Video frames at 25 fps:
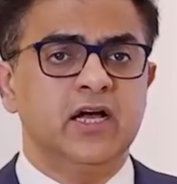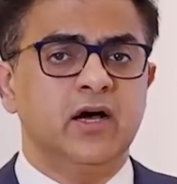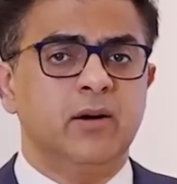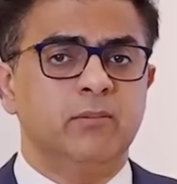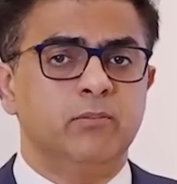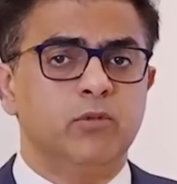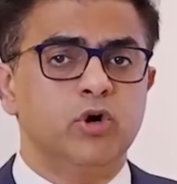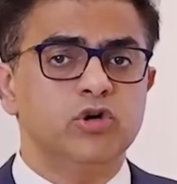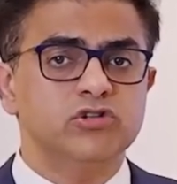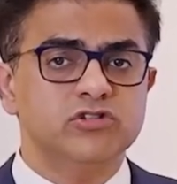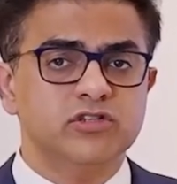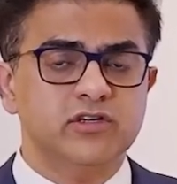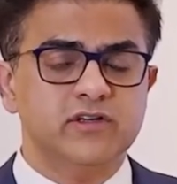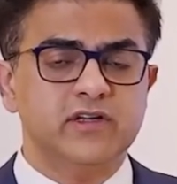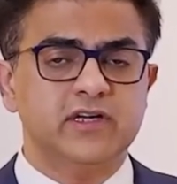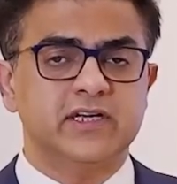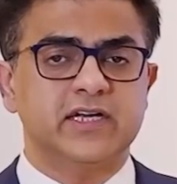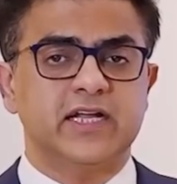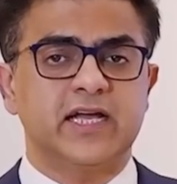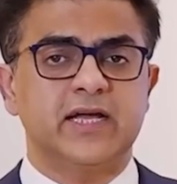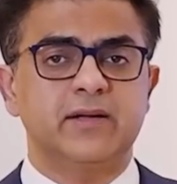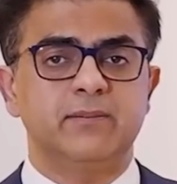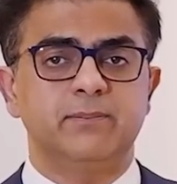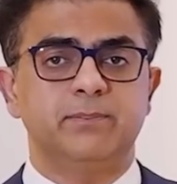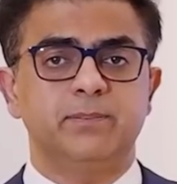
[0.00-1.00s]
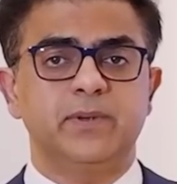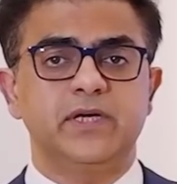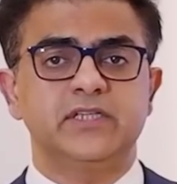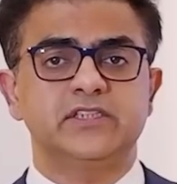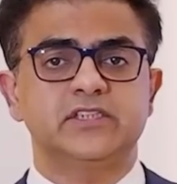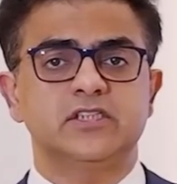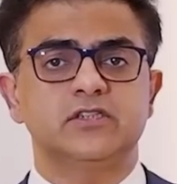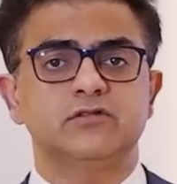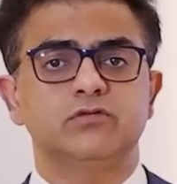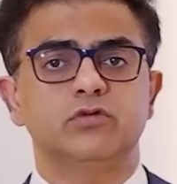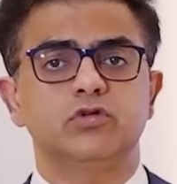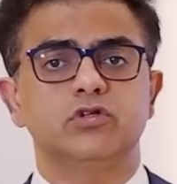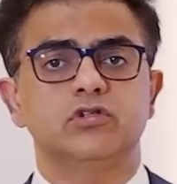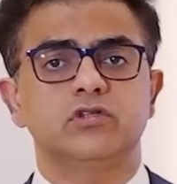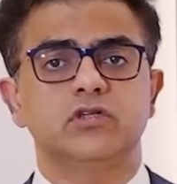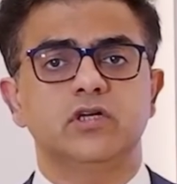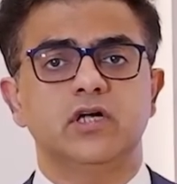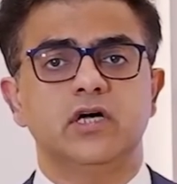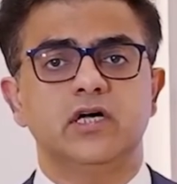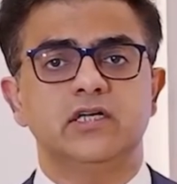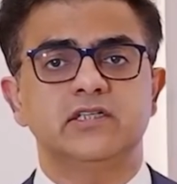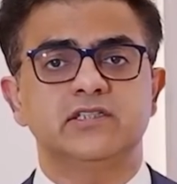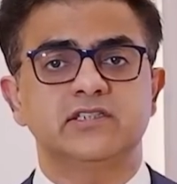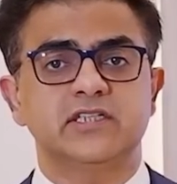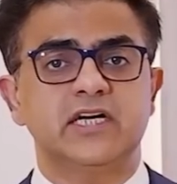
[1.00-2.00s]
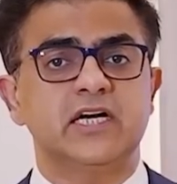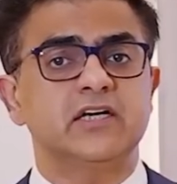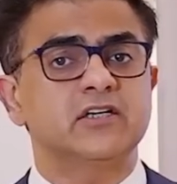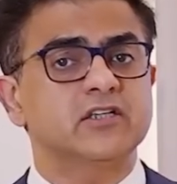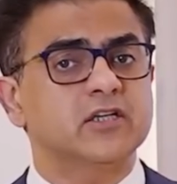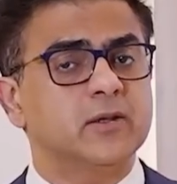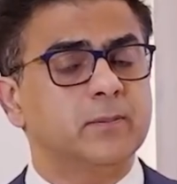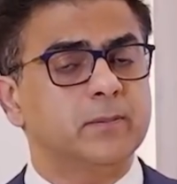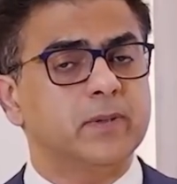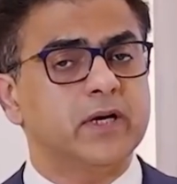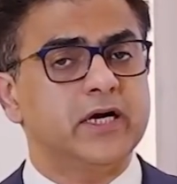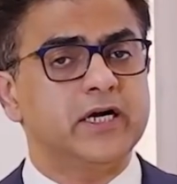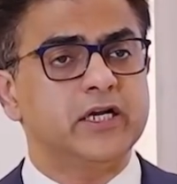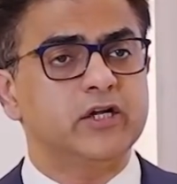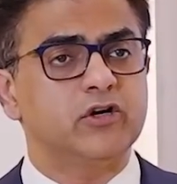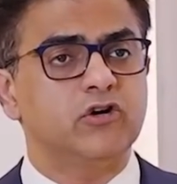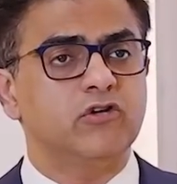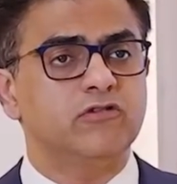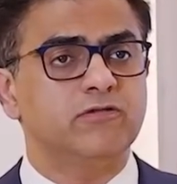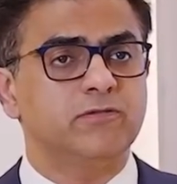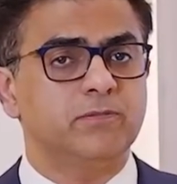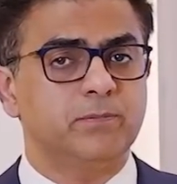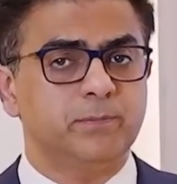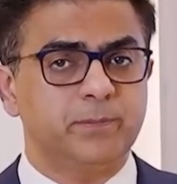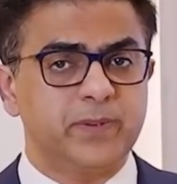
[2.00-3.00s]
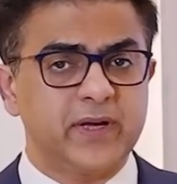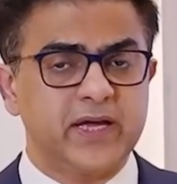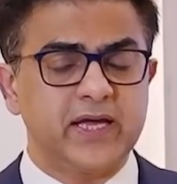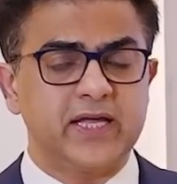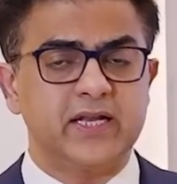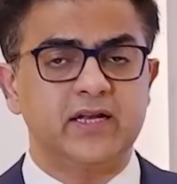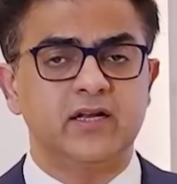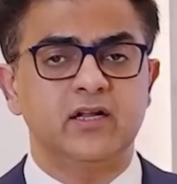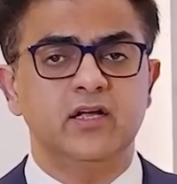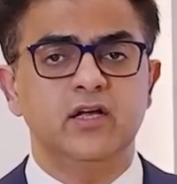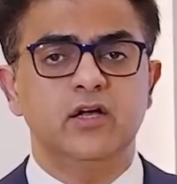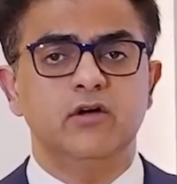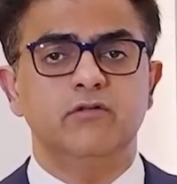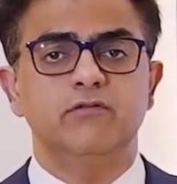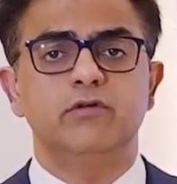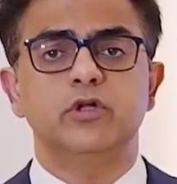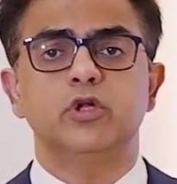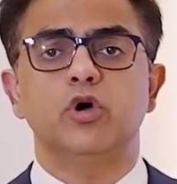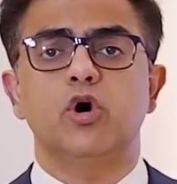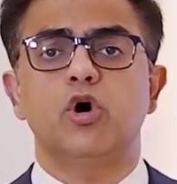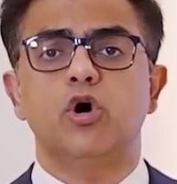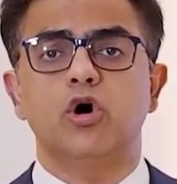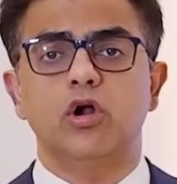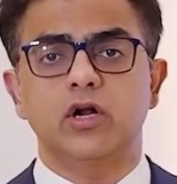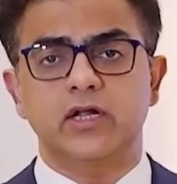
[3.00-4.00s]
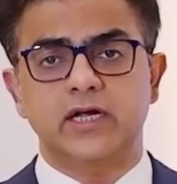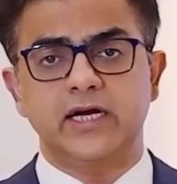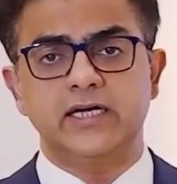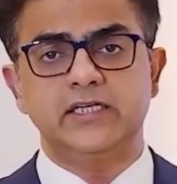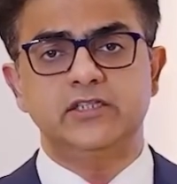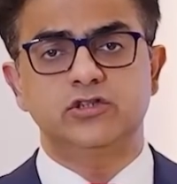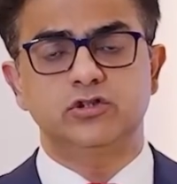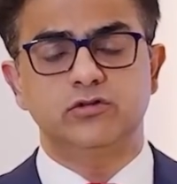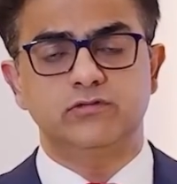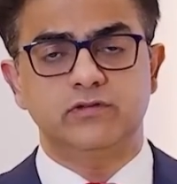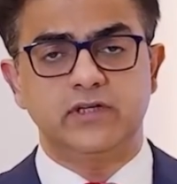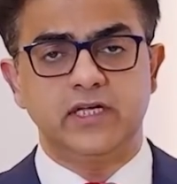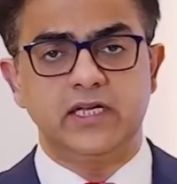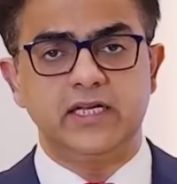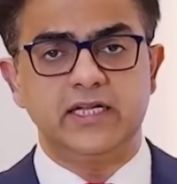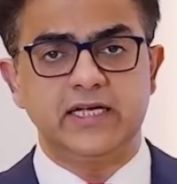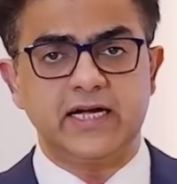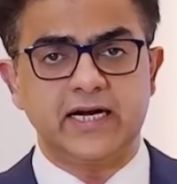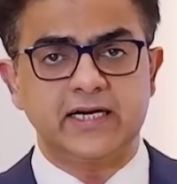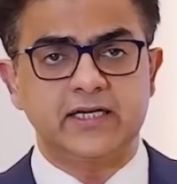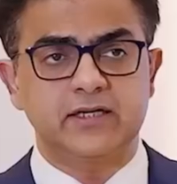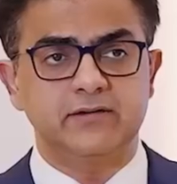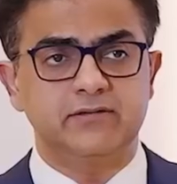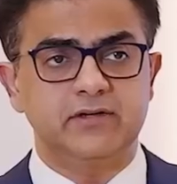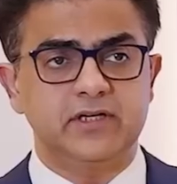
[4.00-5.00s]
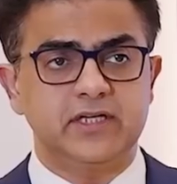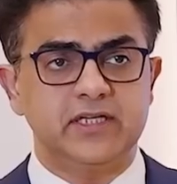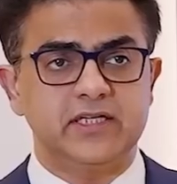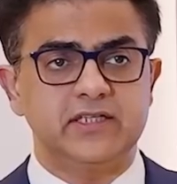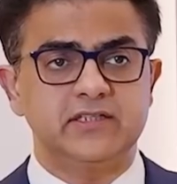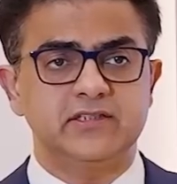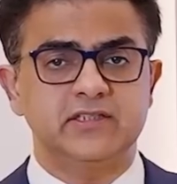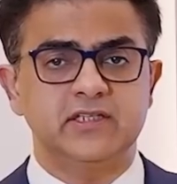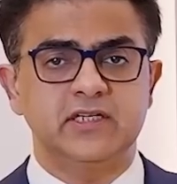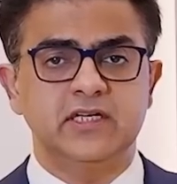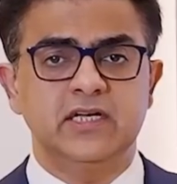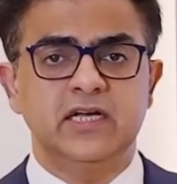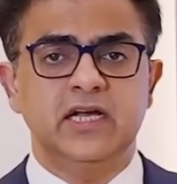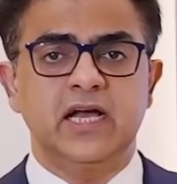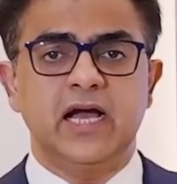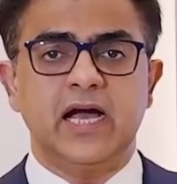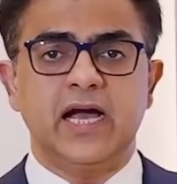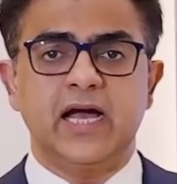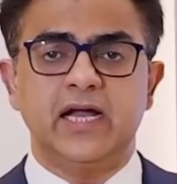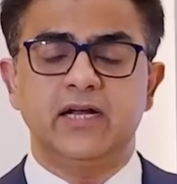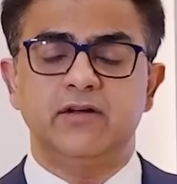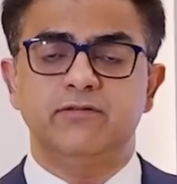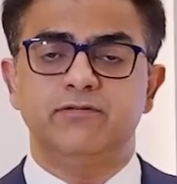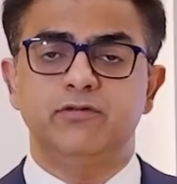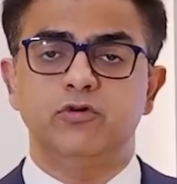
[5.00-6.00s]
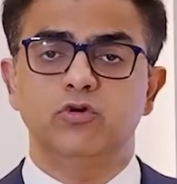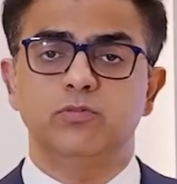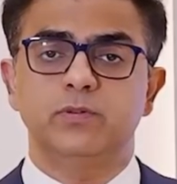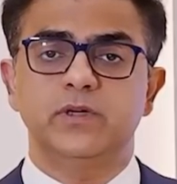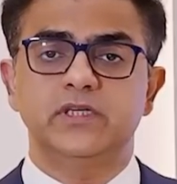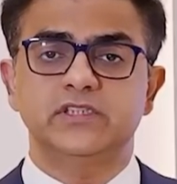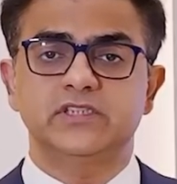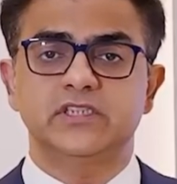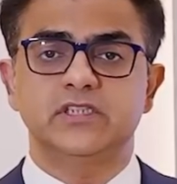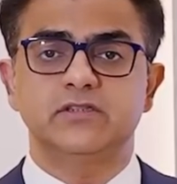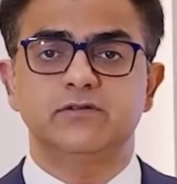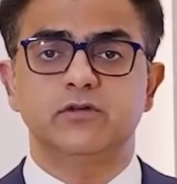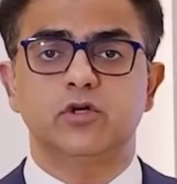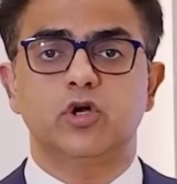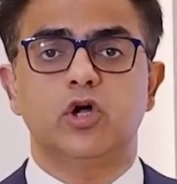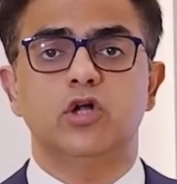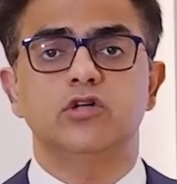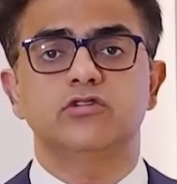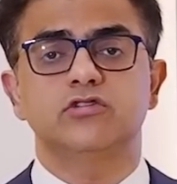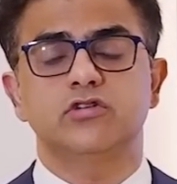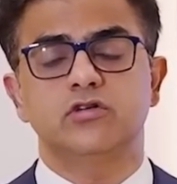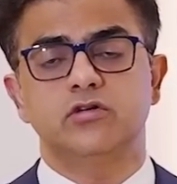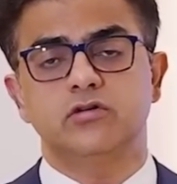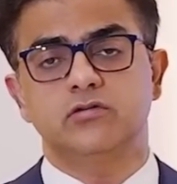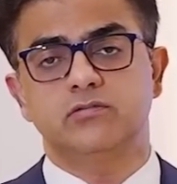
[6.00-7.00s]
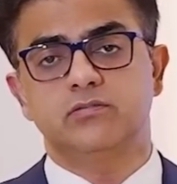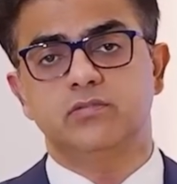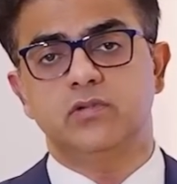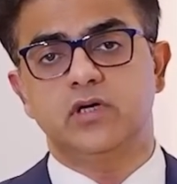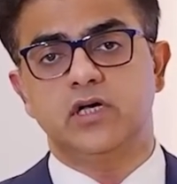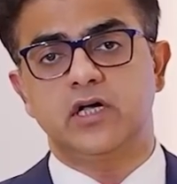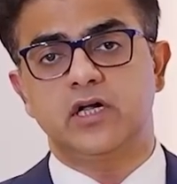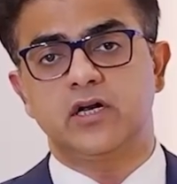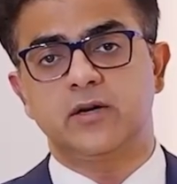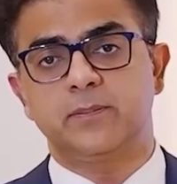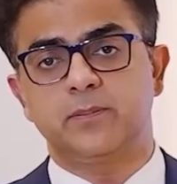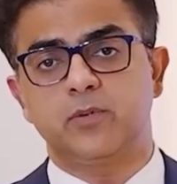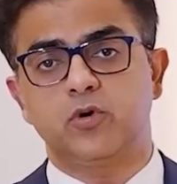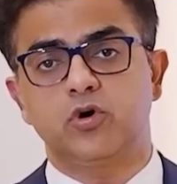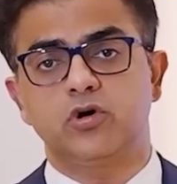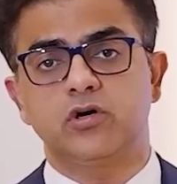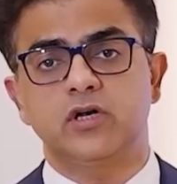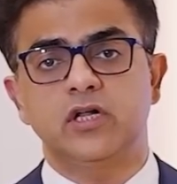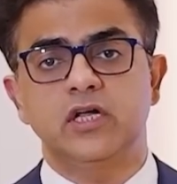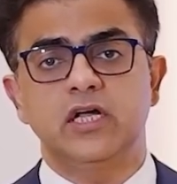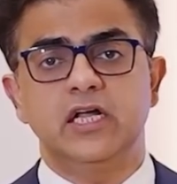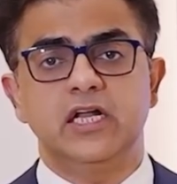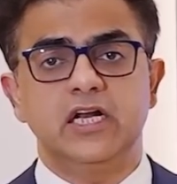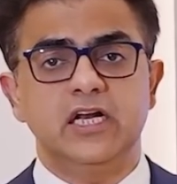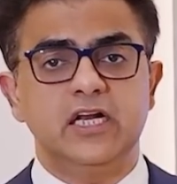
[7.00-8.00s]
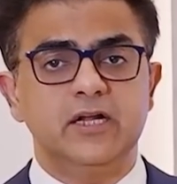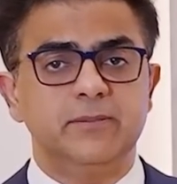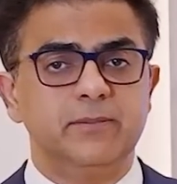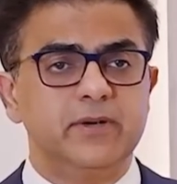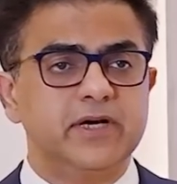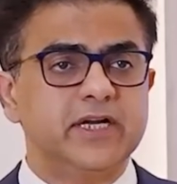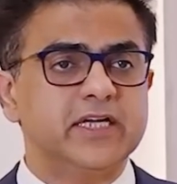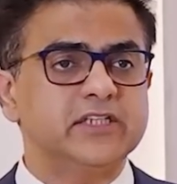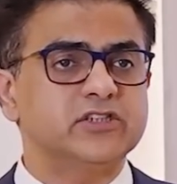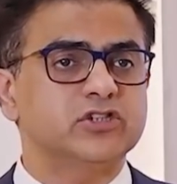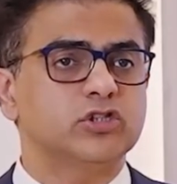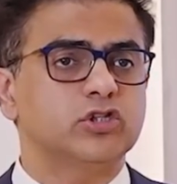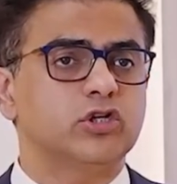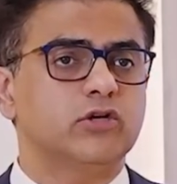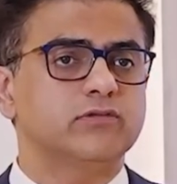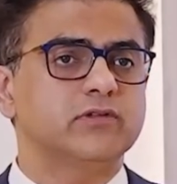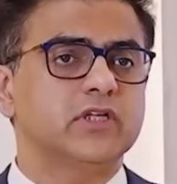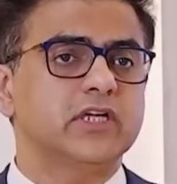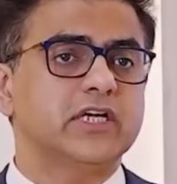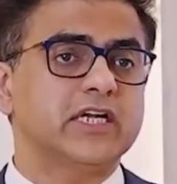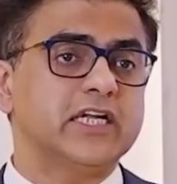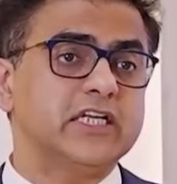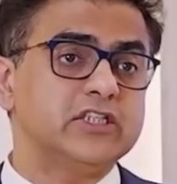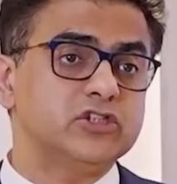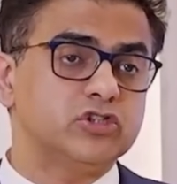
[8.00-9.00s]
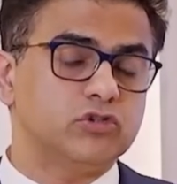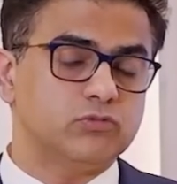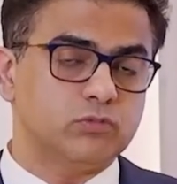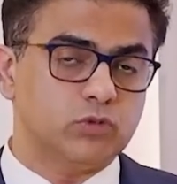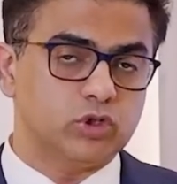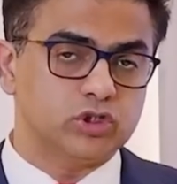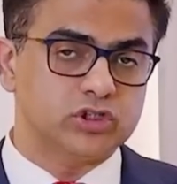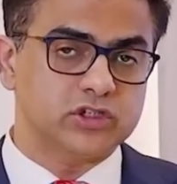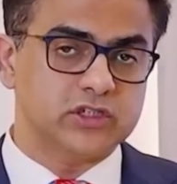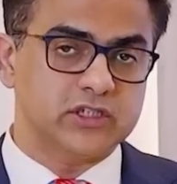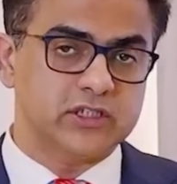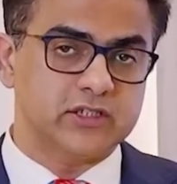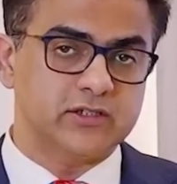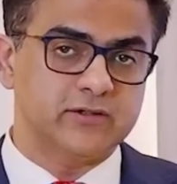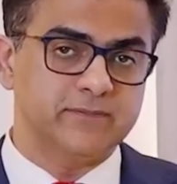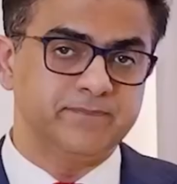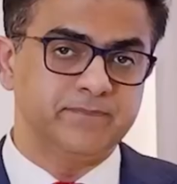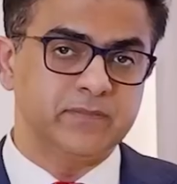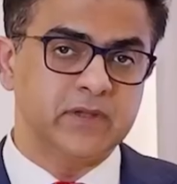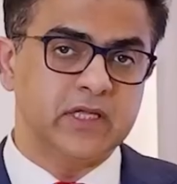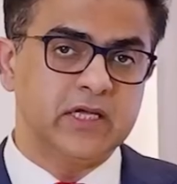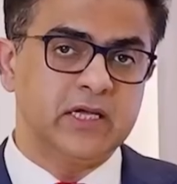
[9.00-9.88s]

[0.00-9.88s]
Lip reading: Most of the time, patients would start complaining of pain with all kinds of daily activities, and few patients will also report limitation of the range of motion.